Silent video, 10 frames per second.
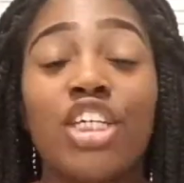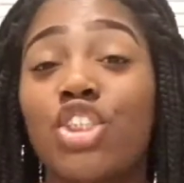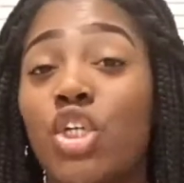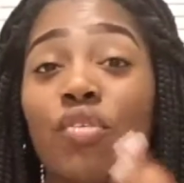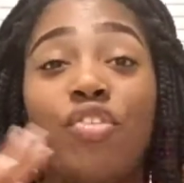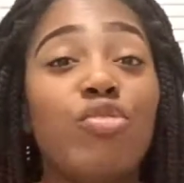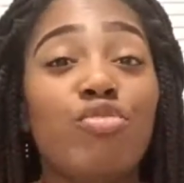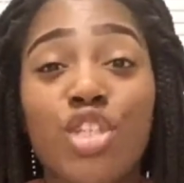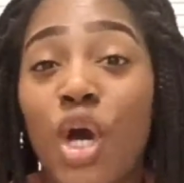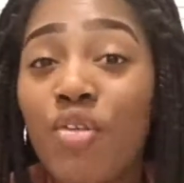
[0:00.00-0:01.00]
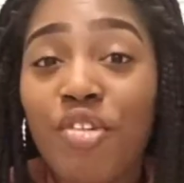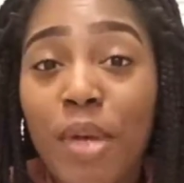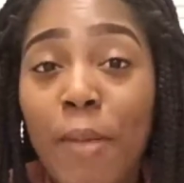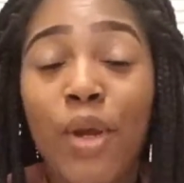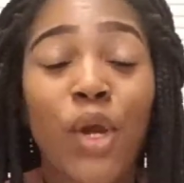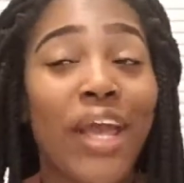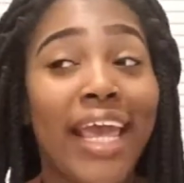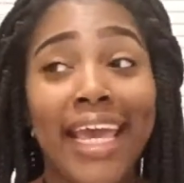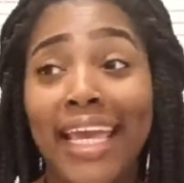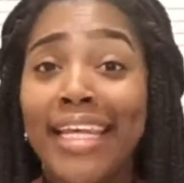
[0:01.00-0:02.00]
So if you don't remember
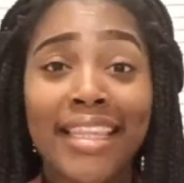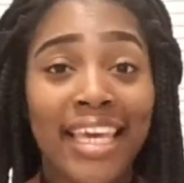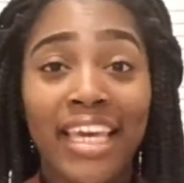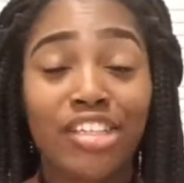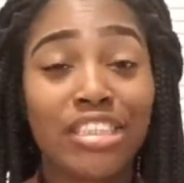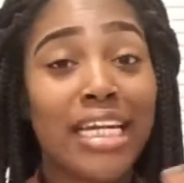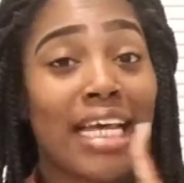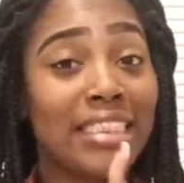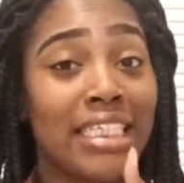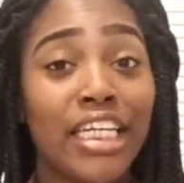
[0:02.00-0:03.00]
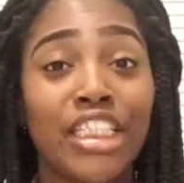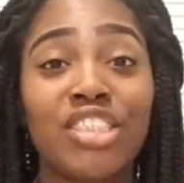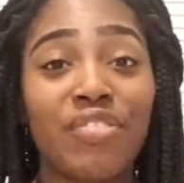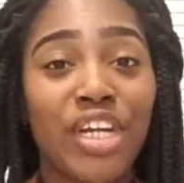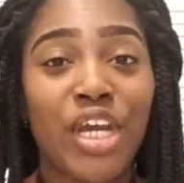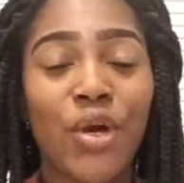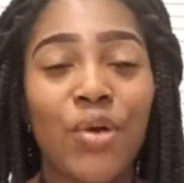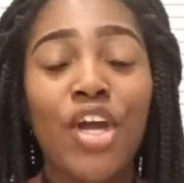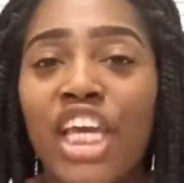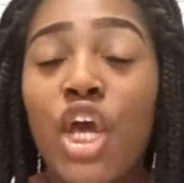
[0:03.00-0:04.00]
anything else that I said in this video,
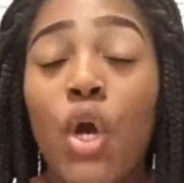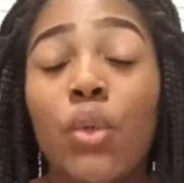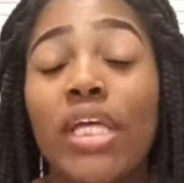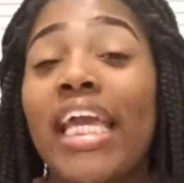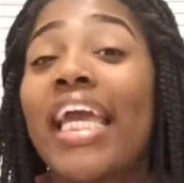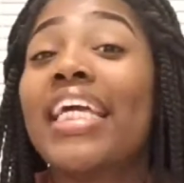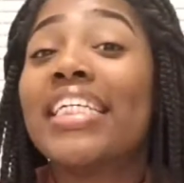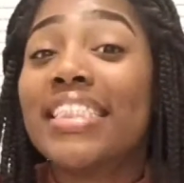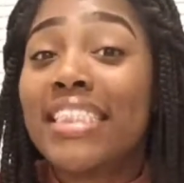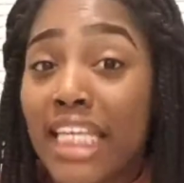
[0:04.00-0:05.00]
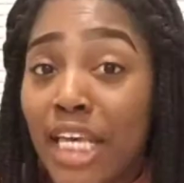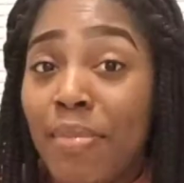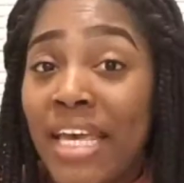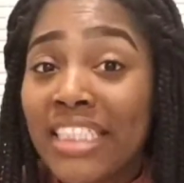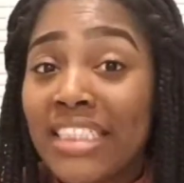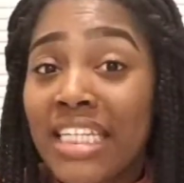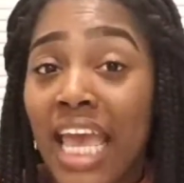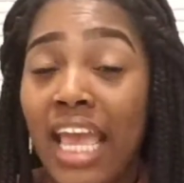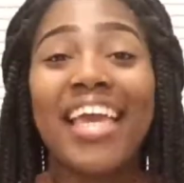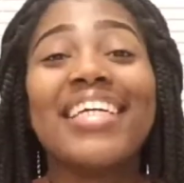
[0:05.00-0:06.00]
and only 10 minutes a
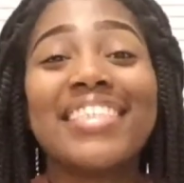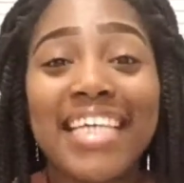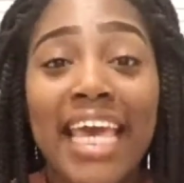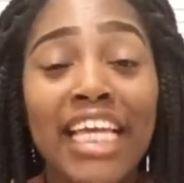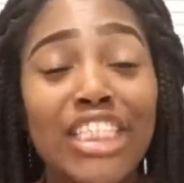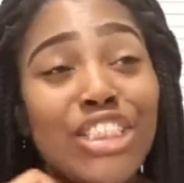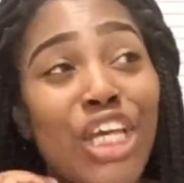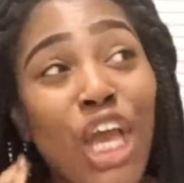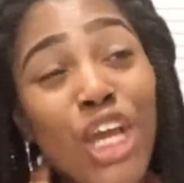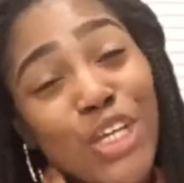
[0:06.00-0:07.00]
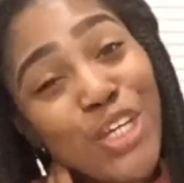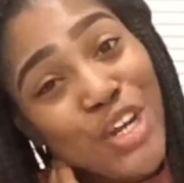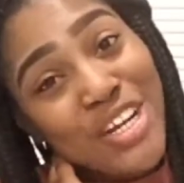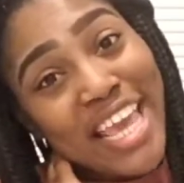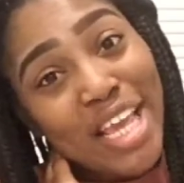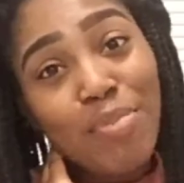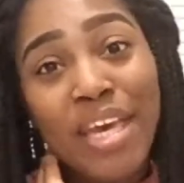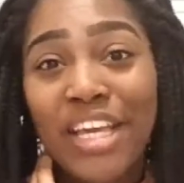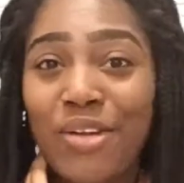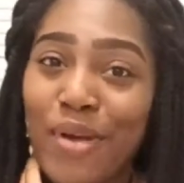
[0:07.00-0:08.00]
day takes your neck
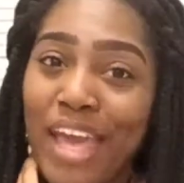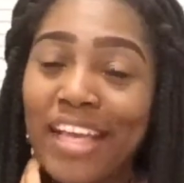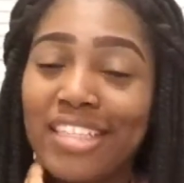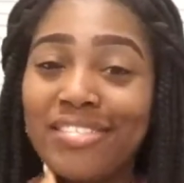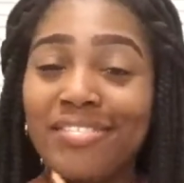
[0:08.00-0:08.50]
pain away.